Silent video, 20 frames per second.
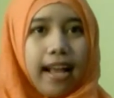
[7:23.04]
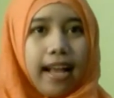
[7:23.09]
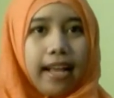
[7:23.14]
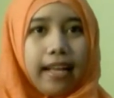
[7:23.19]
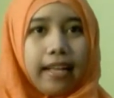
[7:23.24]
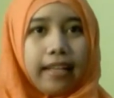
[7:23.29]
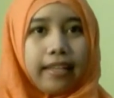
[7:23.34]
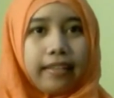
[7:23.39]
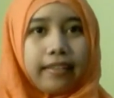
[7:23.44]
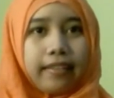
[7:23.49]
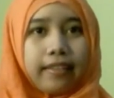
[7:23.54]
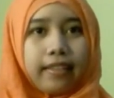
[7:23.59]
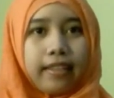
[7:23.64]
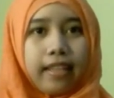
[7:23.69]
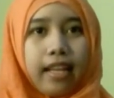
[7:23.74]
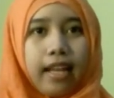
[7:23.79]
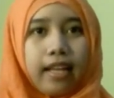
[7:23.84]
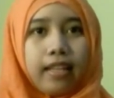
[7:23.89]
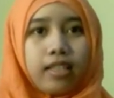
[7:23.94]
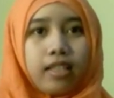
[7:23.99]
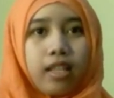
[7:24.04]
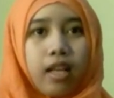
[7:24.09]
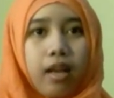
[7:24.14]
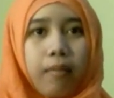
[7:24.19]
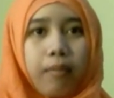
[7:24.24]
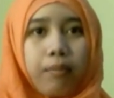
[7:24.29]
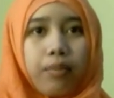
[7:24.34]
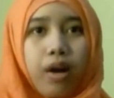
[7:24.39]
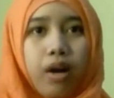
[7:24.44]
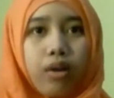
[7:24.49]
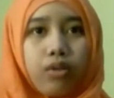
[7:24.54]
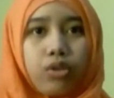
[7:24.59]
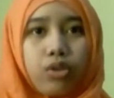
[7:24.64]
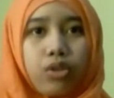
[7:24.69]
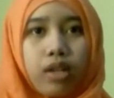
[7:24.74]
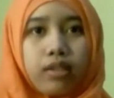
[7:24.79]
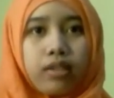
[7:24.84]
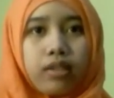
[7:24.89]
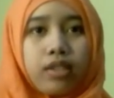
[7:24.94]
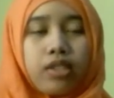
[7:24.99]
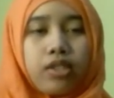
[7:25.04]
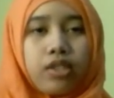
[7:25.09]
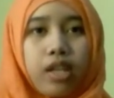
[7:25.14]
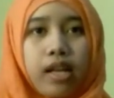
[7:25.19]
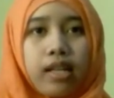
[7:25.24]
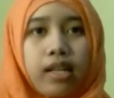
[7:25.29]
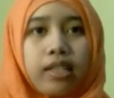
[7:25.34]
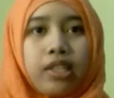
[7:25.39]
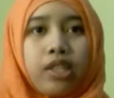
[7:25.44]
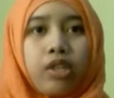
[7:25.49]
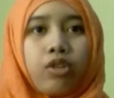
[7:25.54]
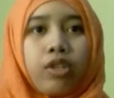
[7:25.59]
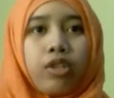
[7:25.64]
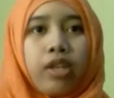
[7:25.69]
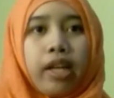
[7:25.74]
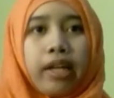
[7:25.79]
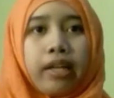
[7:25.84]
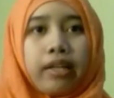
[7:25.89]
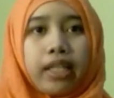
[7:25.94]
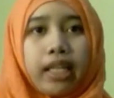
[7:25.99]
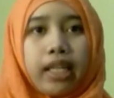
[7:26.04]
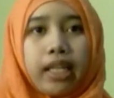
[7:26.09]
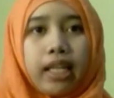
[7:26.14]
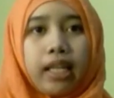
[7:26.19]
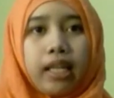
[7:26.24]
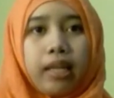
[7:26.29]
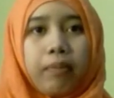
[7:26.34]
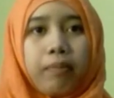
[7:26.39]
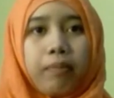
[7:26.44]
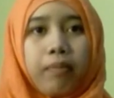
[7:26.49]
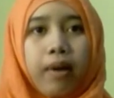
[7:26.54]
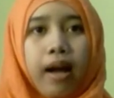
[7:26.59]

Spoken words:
And next, box stationery